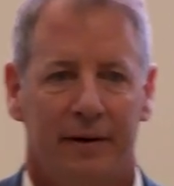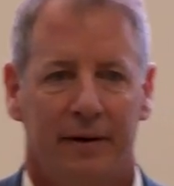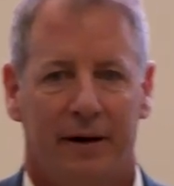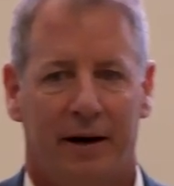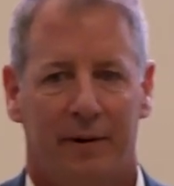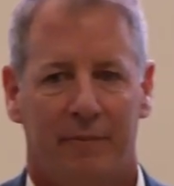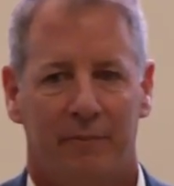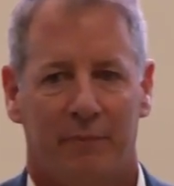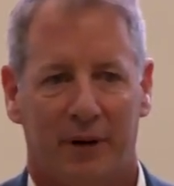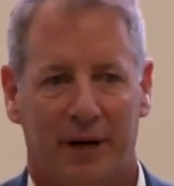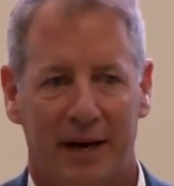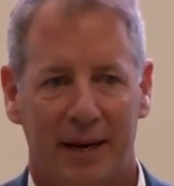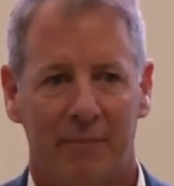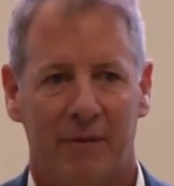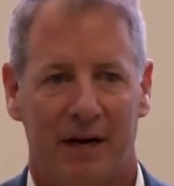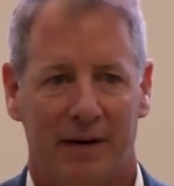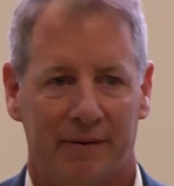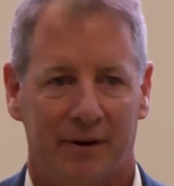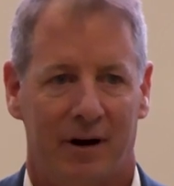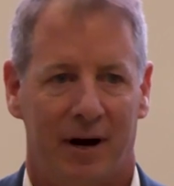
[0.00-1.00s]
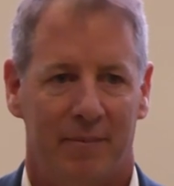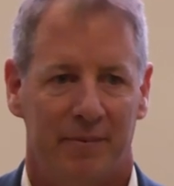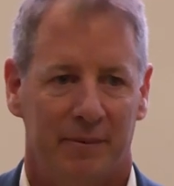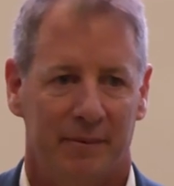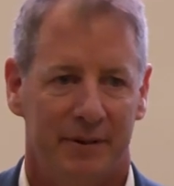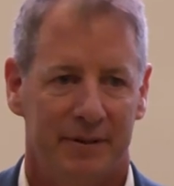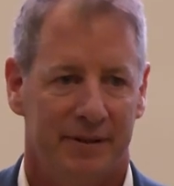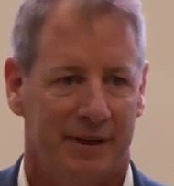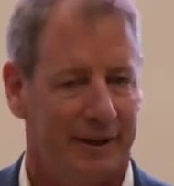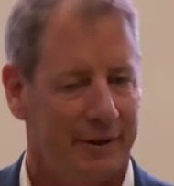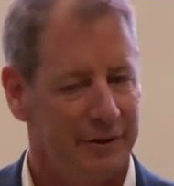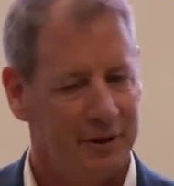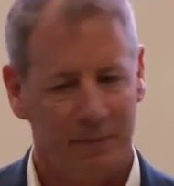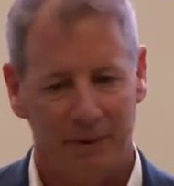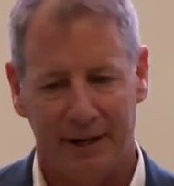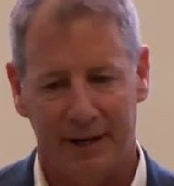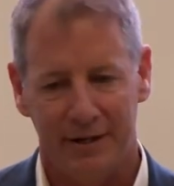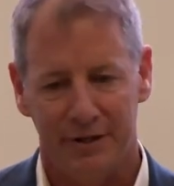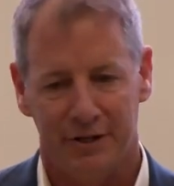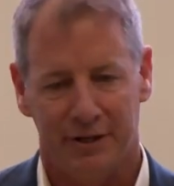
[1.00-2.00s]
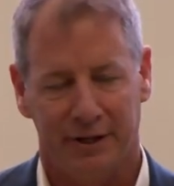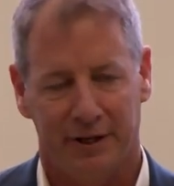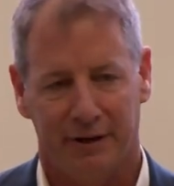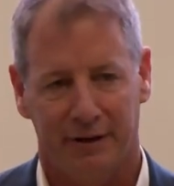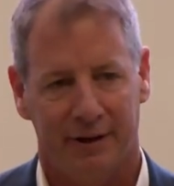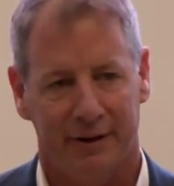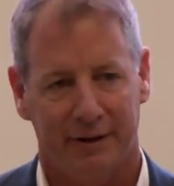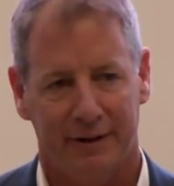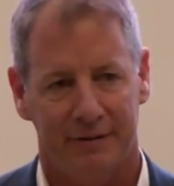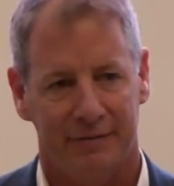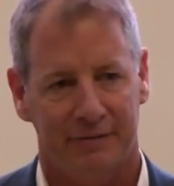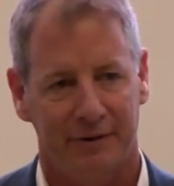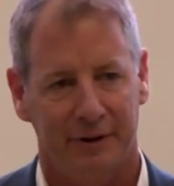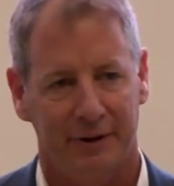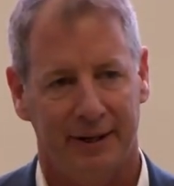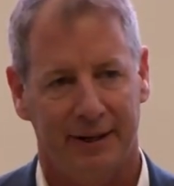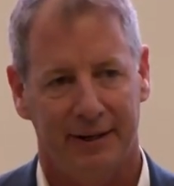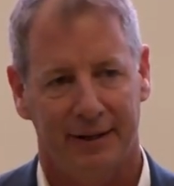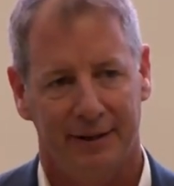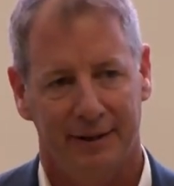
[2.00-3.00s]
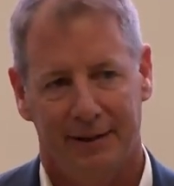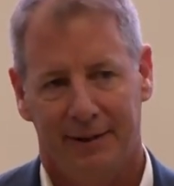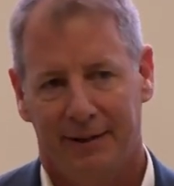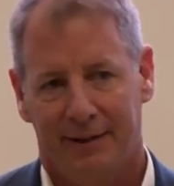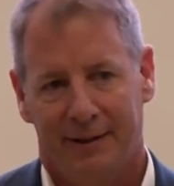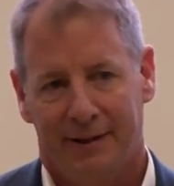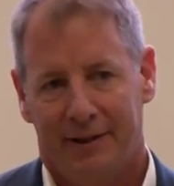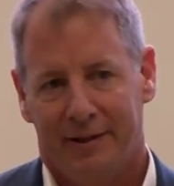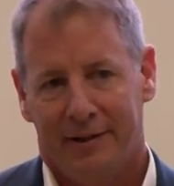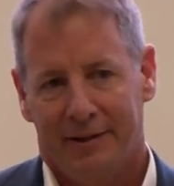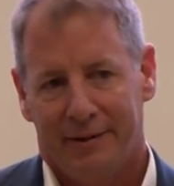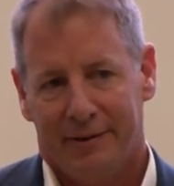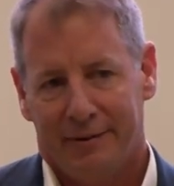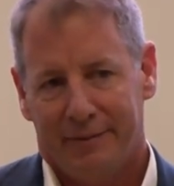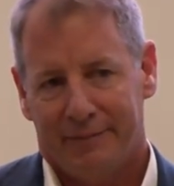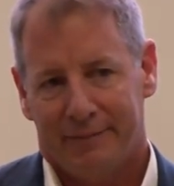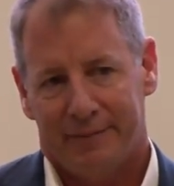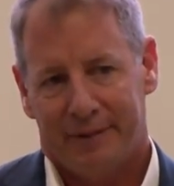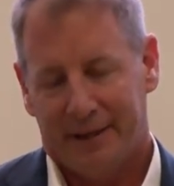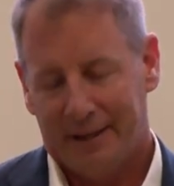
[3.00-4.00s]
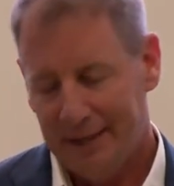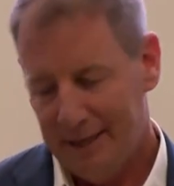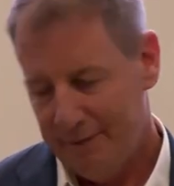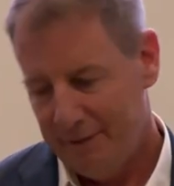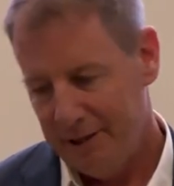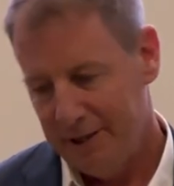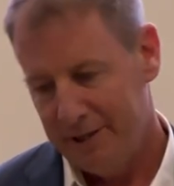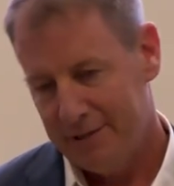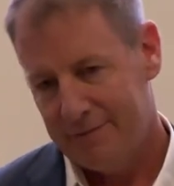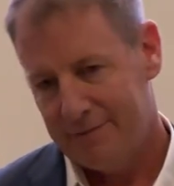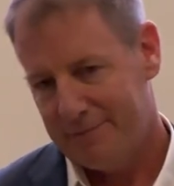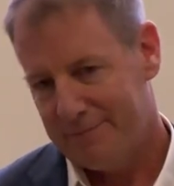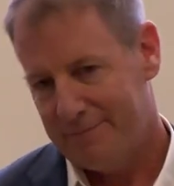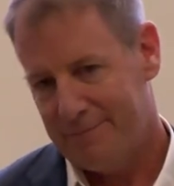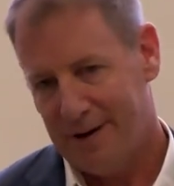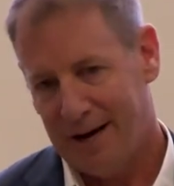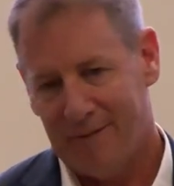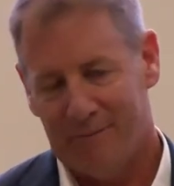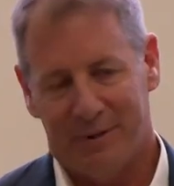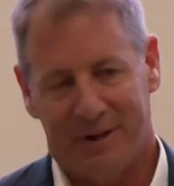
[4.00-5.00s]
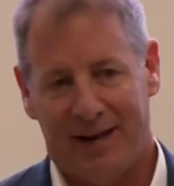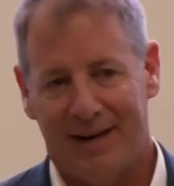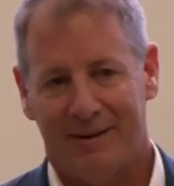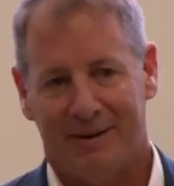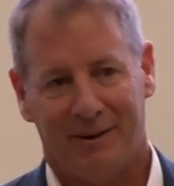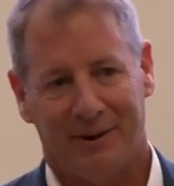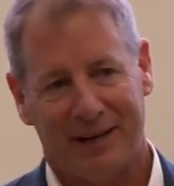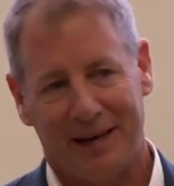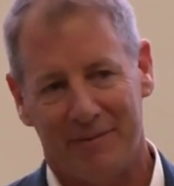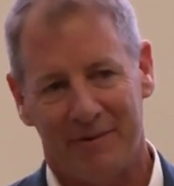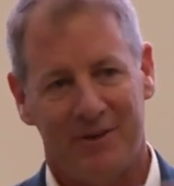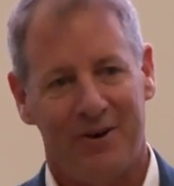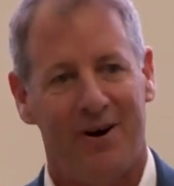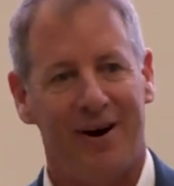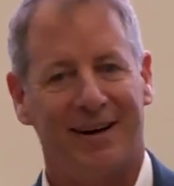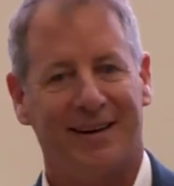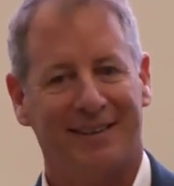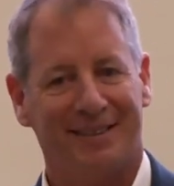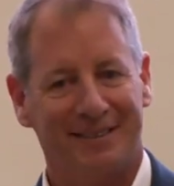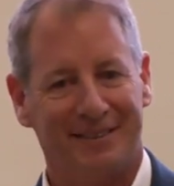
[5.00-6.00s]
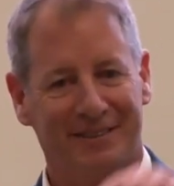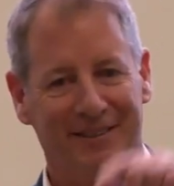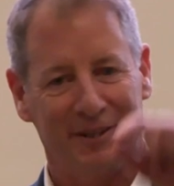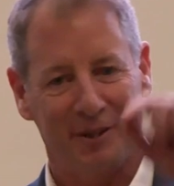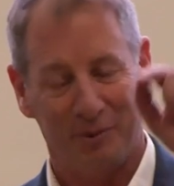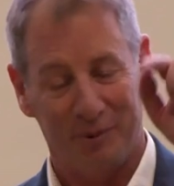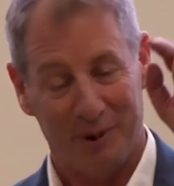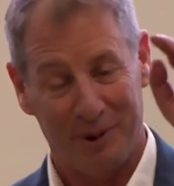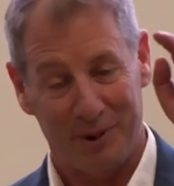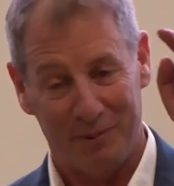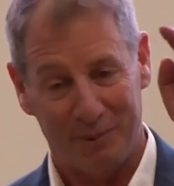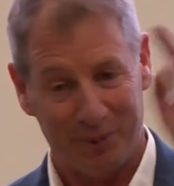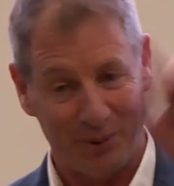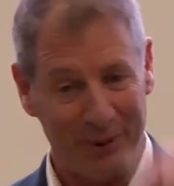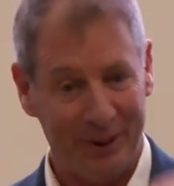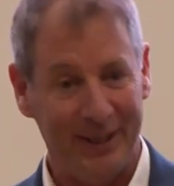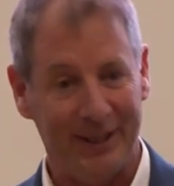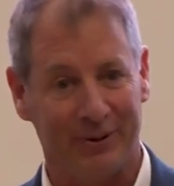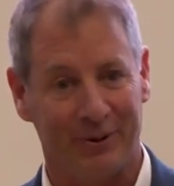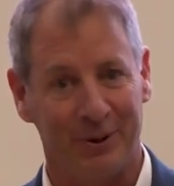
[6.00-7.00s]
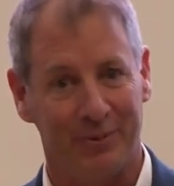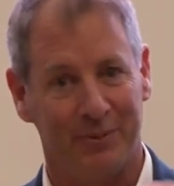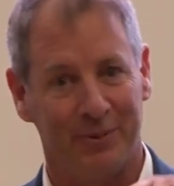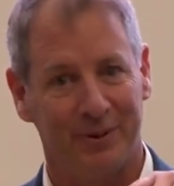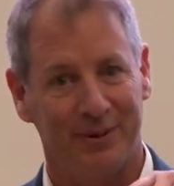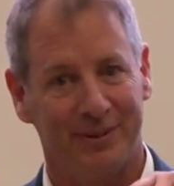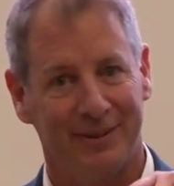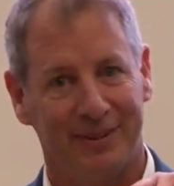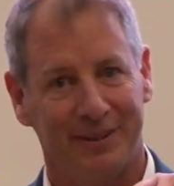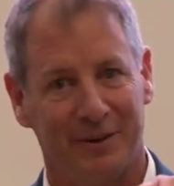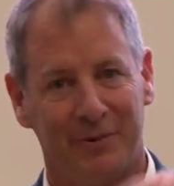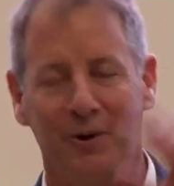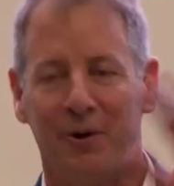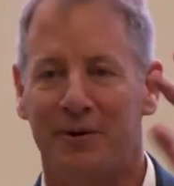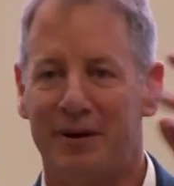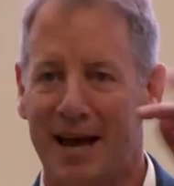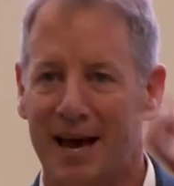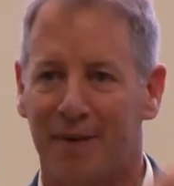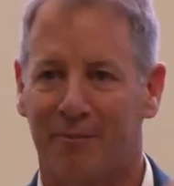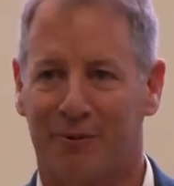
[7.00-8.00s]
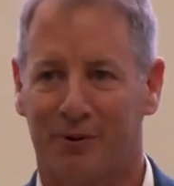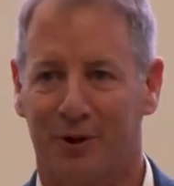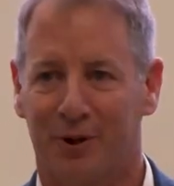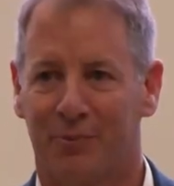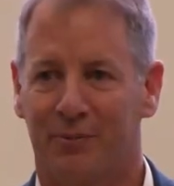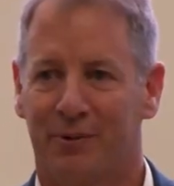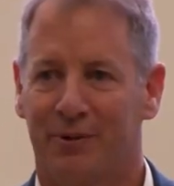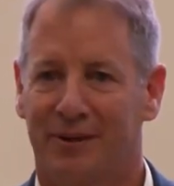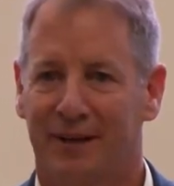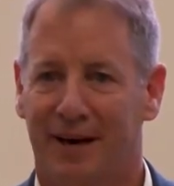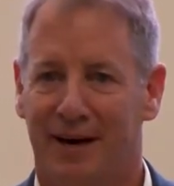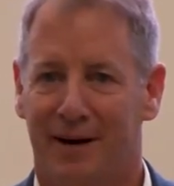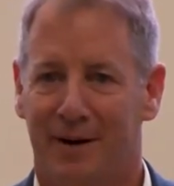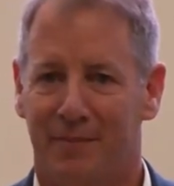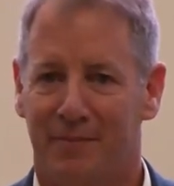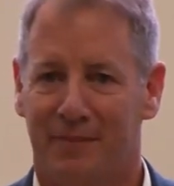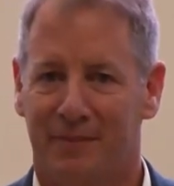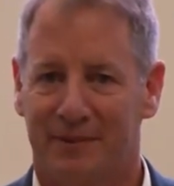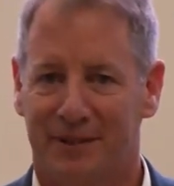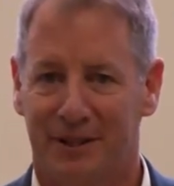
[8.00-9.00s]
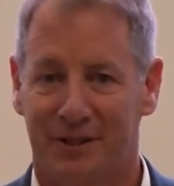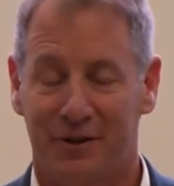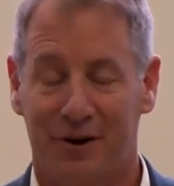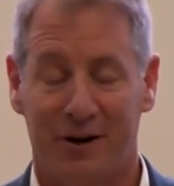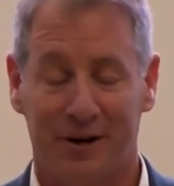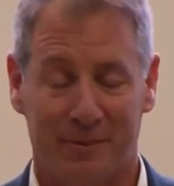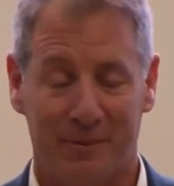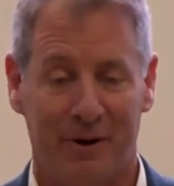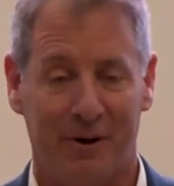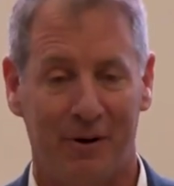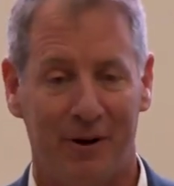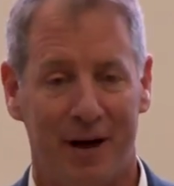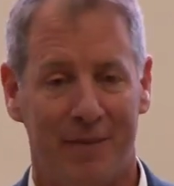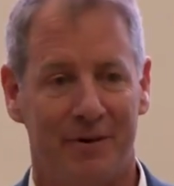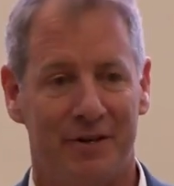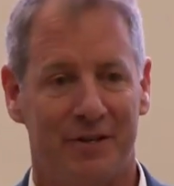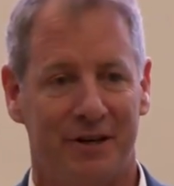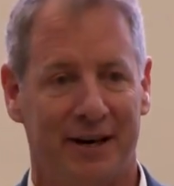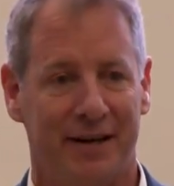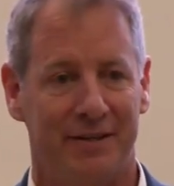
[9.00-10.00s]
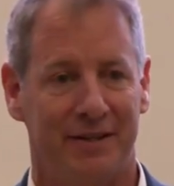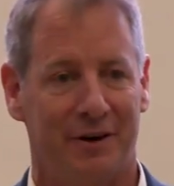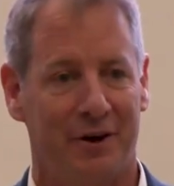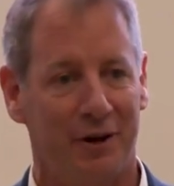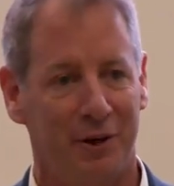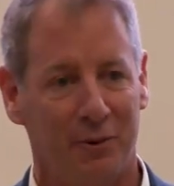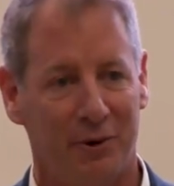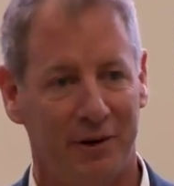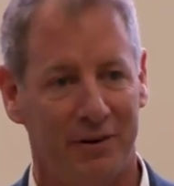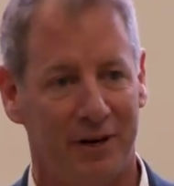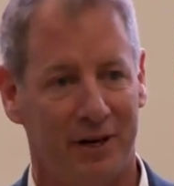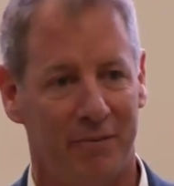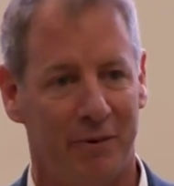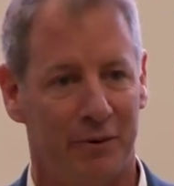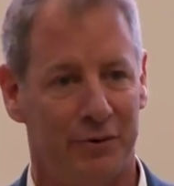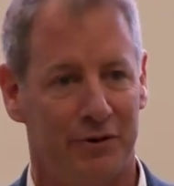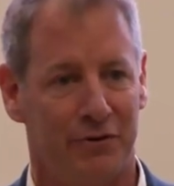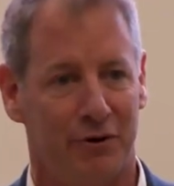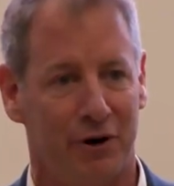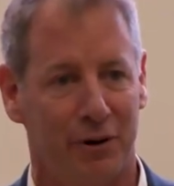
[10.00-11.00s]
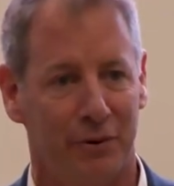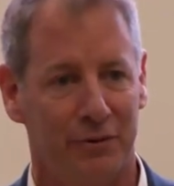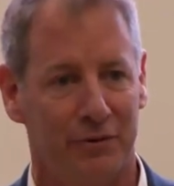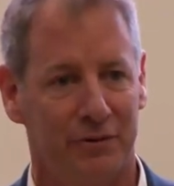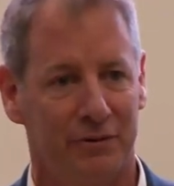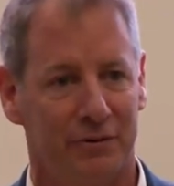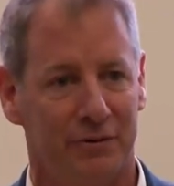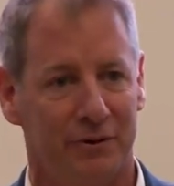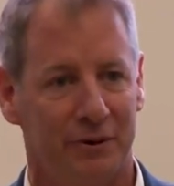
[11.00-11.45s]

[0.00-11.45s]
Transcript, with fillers: Um, but I am kind of an optimist, and I used to be an engineer, and I just feel like the E V, I, I, you know, I gave a talk to a PREA group, or no, N A O P group, um, to talk about climate change, and all they want to talk about was drones.